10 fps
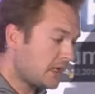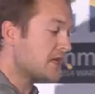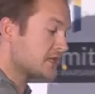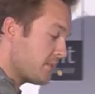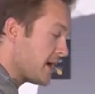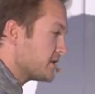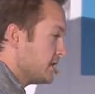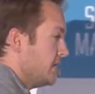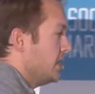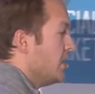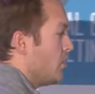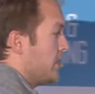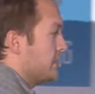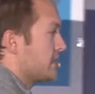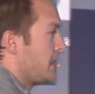especially
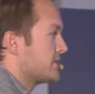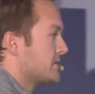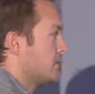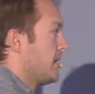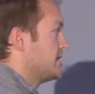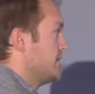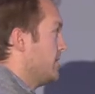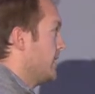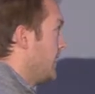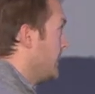when it comes to raising money.